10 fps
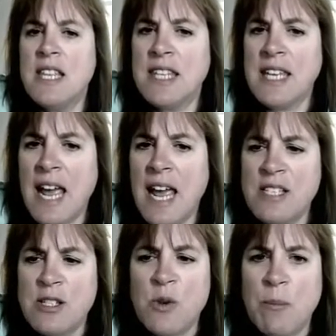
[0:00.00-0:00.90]
that the
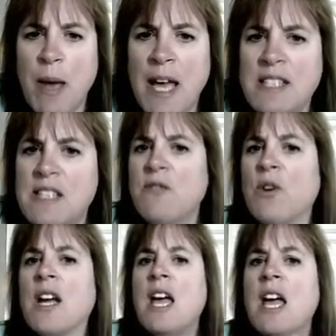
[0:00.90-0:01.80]
gas is doing positive
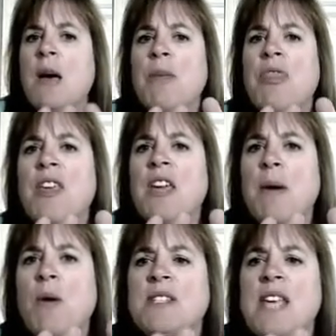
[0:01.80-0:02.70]
work, But think
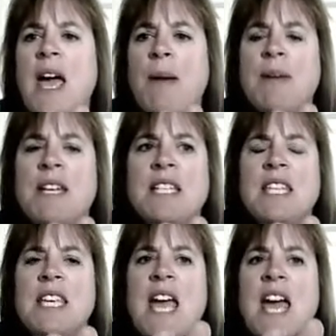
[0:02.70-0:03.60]
about what's happening to
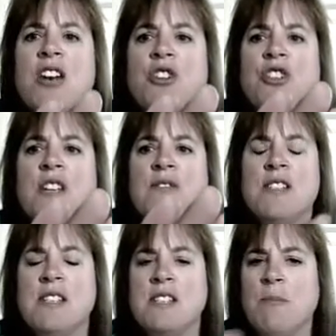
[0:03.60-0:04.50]
the energy of the
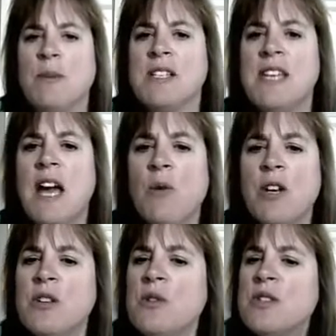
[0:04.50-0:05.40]
system, because now we're
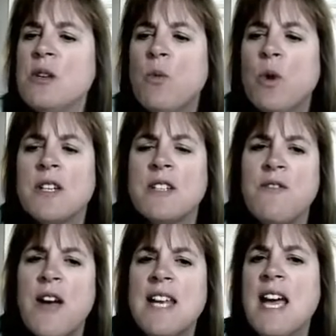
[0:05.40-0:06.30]
using work to
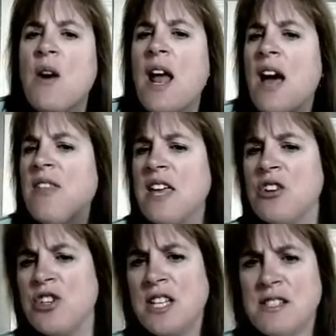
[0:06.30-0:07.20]
find out how the
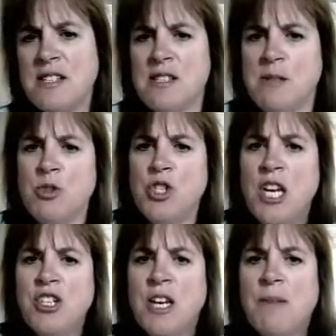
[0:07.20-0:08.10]
energy of the system's
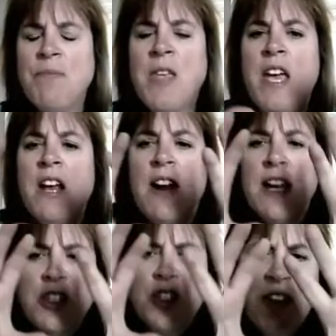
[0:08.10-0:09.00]
changing,
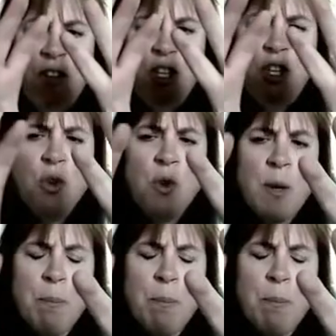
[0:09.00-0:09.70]
right? So if you are